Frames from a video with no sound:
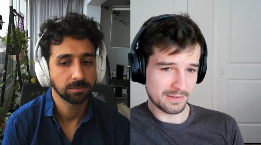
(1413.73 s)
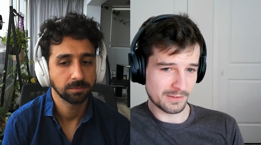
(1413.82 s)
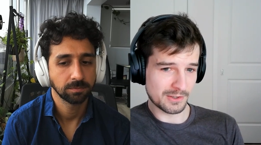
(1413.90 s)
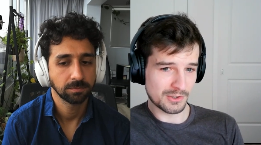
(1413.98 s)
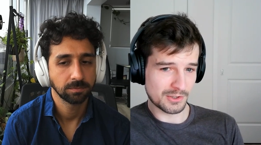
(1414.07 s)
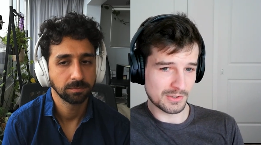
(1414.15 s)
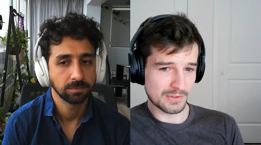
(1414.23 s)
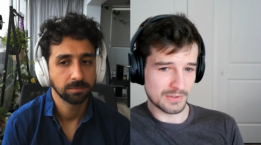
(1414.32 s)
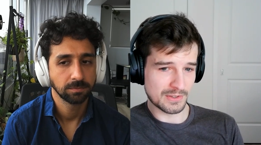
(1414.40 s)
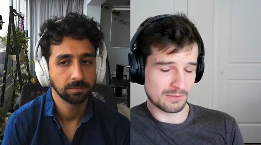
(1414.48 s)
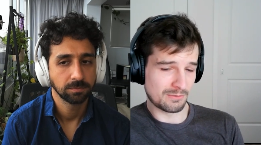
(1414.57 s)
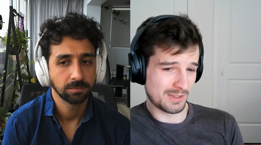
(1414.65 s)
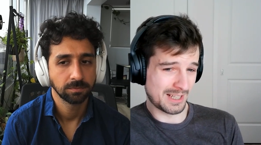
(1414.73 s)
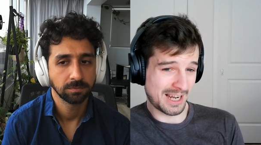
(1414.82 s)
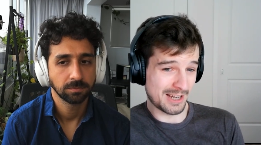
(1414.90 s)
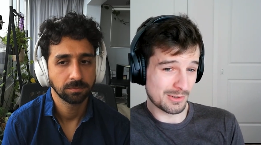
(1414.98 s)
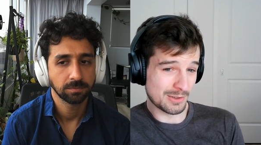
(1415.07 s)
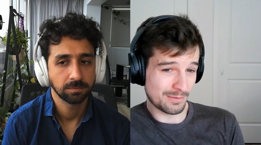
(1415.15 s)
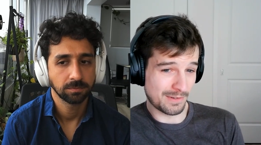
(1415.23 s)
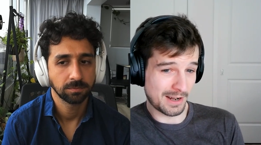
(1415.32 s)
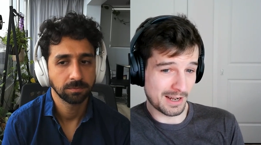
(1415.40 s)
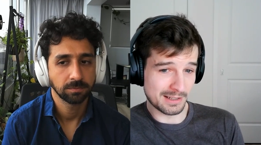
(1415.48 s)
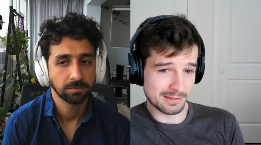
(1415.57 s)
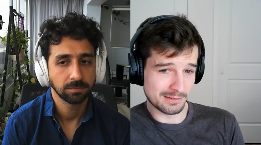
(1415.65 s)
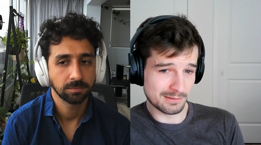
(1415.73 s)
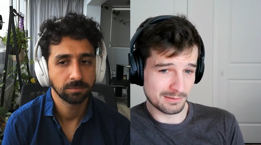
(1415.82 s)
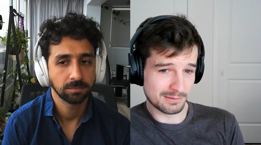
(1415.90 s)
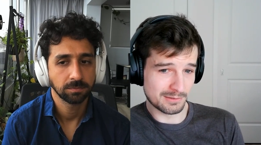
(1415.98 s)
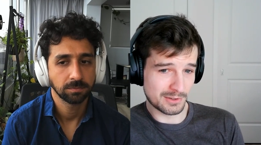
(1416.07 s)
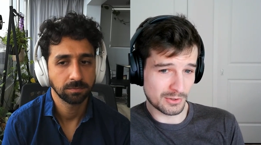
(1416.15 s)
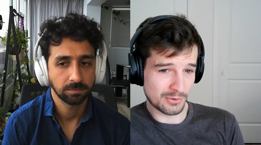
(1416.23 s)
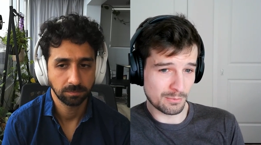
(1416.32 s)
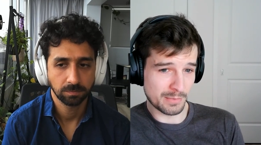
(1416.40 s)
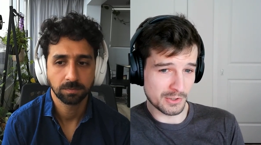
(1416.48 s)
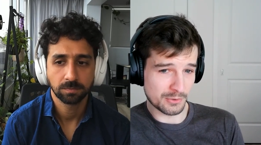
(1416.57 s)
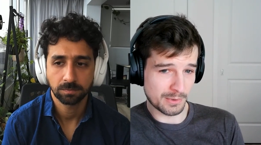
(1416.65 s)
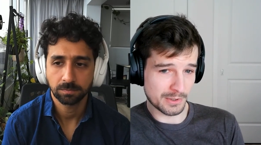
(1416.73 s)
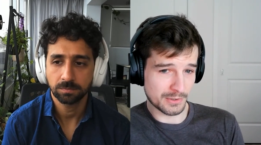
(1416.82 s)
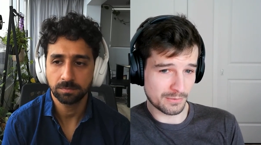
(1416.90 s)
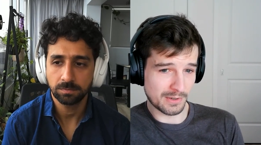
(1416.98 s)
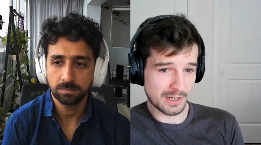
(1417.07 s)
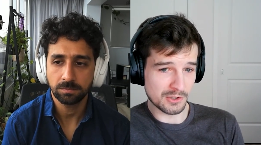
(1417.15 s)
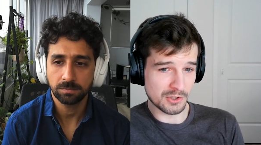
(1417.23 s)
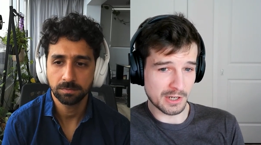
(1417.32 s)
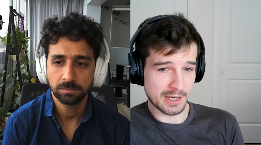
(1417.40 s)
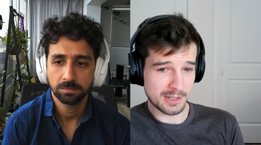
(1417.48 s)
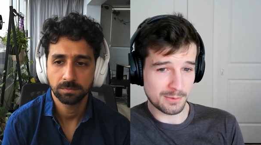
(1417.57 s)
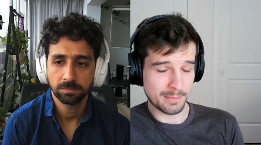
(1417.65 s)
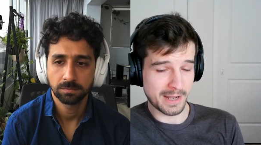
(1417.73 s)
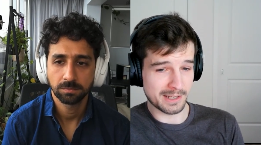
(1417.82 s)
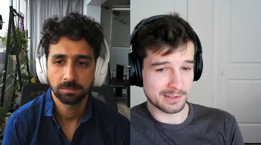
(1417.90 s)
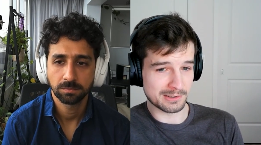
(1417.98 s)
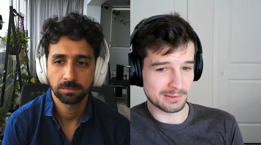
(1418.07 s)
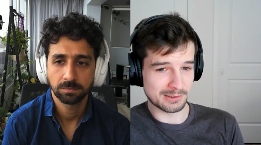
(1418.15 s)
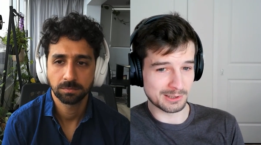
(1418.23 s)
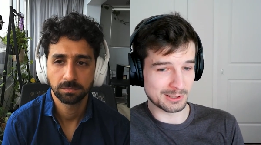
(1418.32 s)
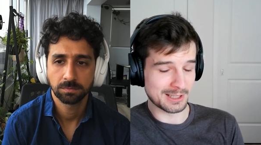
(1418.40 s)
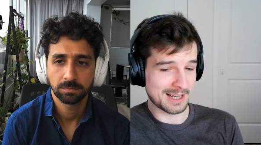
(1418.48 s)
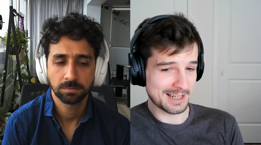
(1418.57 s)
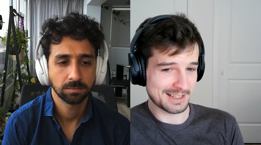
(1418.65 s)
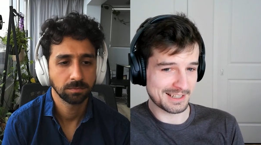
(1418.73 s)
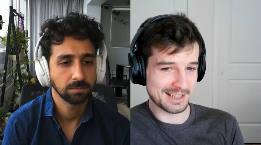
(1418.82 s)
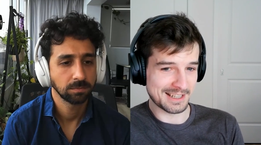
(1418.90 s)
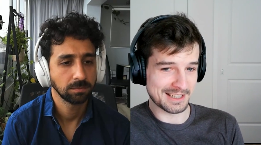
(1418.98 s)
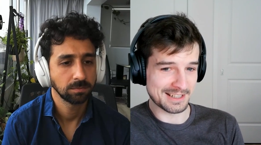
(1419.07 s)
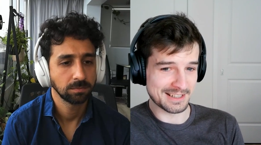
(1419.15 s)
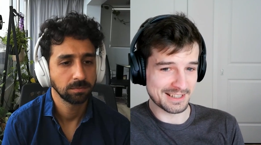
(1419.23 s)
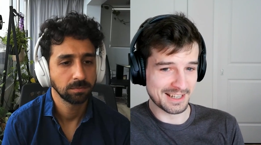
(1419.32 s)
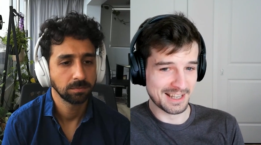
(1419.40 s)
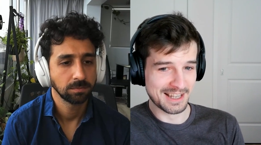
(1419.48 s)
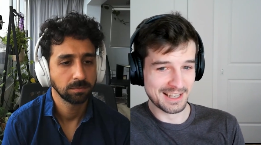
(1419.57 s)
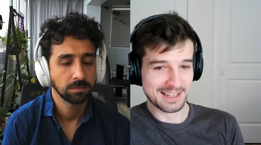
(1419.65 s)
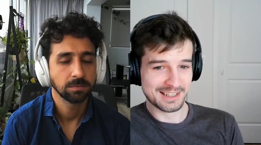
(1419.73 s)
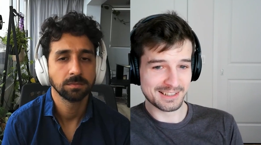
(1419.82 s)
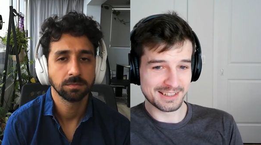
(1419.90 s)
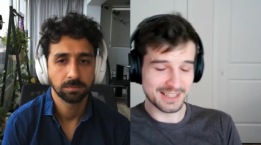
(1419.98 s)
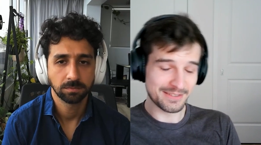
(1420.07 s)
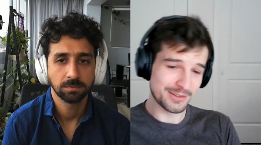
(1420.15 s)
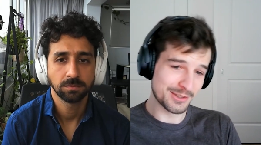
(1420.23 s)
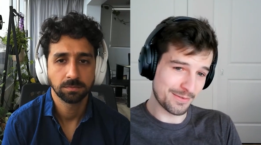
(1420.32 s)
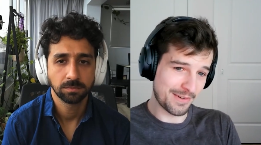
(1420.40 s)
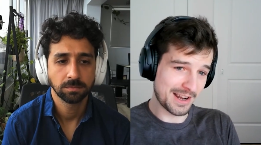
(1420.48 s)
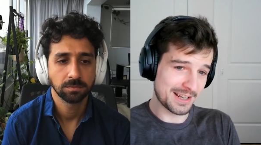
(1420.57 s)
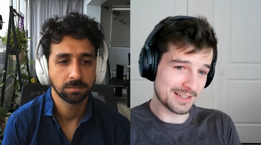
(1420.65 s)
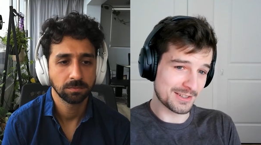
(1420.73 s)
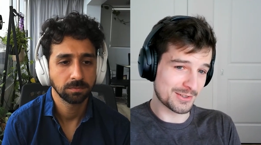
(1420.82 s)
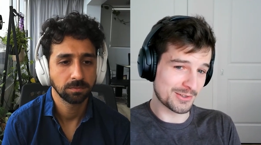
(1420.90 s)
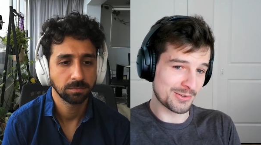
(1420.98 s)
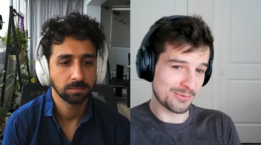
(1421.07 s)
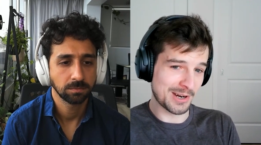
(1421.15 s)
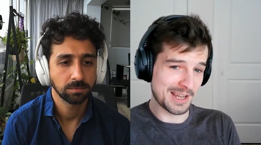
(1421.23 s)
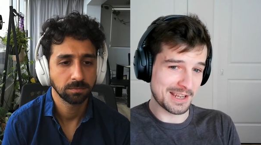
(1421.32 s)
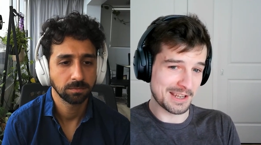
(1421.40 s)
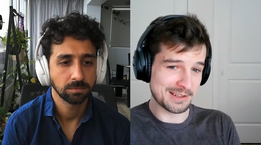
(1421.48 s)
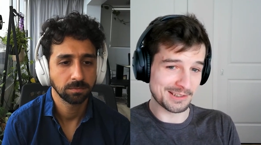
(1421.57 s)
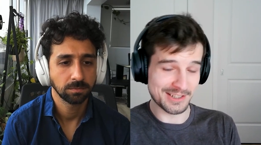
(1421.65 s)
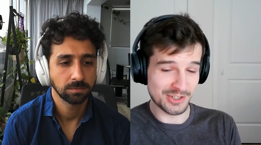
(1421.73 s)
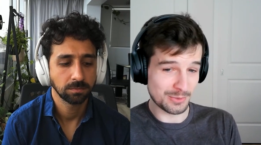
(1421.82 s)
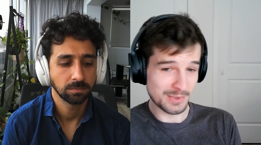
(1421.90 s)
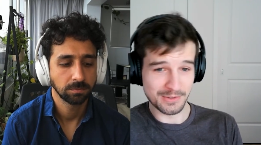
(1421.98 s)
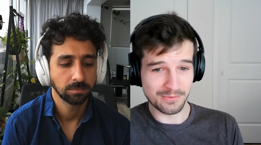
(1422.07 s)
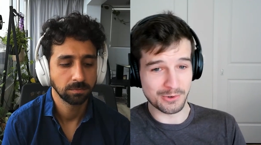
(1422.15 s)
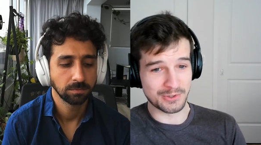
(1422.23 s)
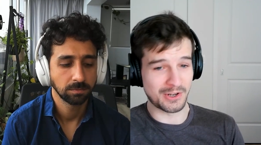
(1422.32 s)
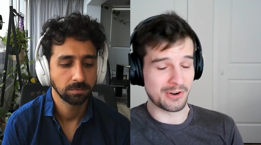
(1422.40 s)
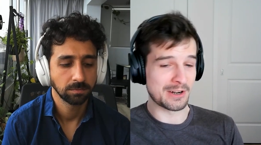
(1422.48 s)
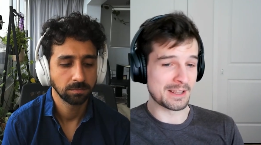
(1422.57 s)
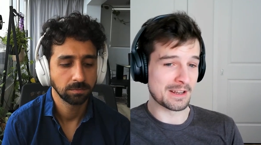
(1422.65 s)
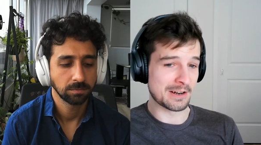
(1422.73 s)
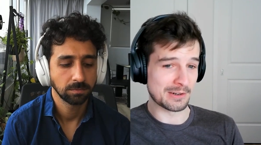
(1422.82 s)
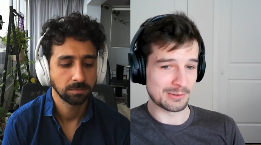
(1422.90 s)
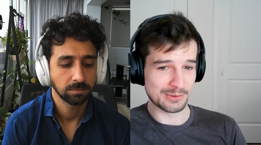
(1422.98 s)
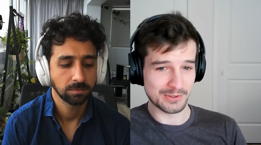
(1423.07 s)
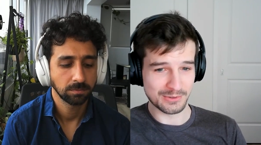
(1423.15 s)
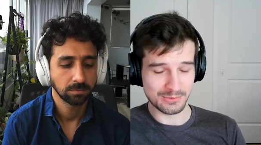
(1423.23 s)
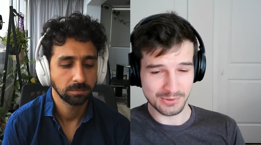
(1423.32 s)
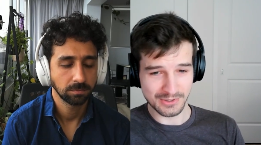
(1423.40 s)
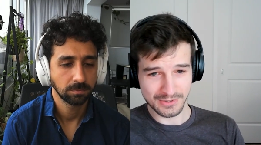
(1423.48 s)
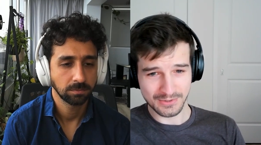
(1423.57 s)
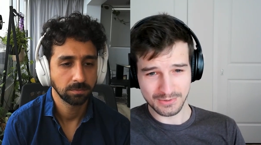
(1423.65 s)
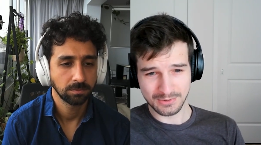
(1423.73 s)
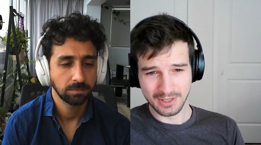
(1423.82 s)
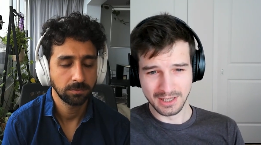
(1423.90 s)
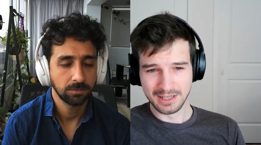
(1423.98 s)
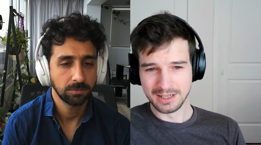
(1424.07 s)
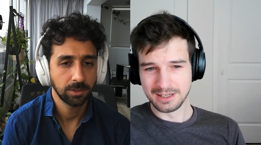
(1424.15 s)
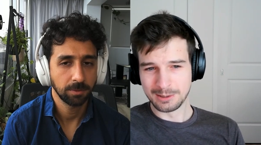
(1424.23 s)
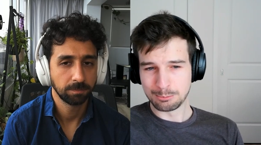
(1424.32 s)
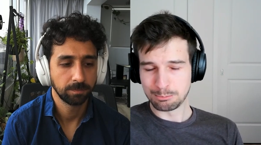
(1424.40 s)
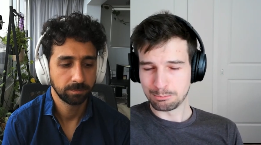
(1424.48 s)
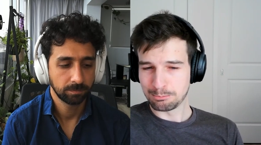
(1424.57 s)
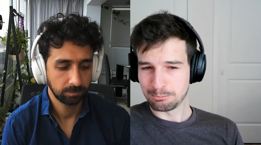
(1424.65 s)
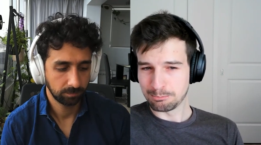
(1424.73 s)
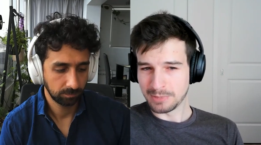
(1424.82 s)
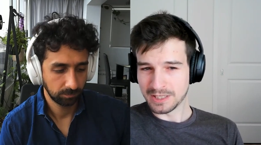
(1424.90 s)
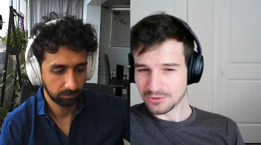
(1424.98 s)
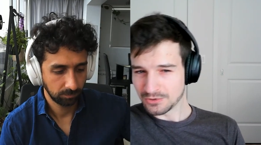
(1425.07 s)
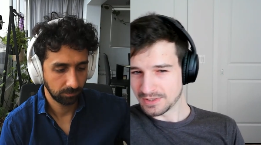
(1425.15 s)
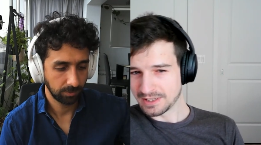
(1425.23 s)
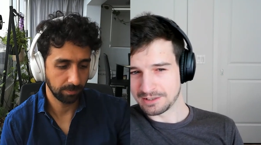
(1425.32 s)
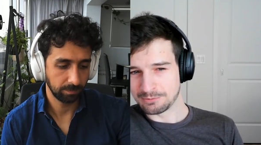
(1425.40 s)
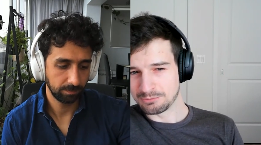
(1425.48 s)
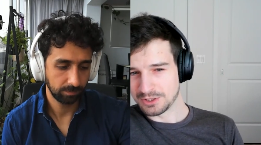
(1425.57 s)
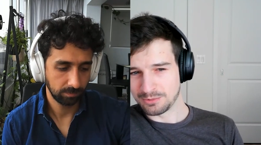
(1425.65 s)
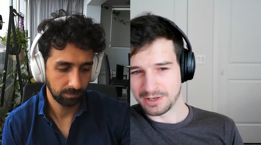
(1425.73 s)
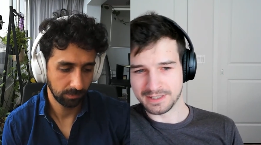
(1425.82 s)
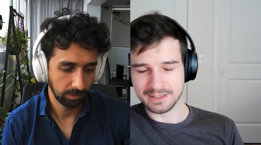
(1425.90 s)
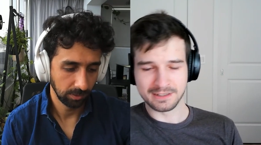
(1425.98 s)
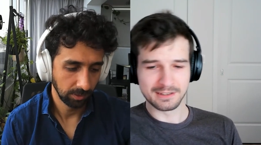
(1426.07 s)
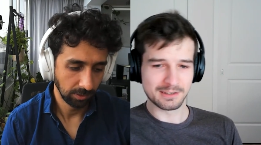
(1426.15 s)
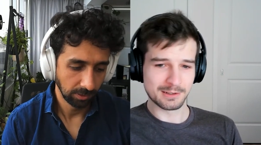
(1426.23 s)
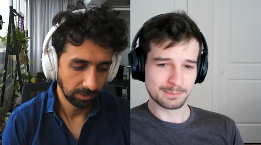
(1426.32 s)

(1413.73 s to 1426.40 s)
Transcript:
Speaker 1: definitions and, and how you define certain benchmarks for A G I matter a lot. And if you define it a certain way, like G P T four is already there, which which is interesting and surprising.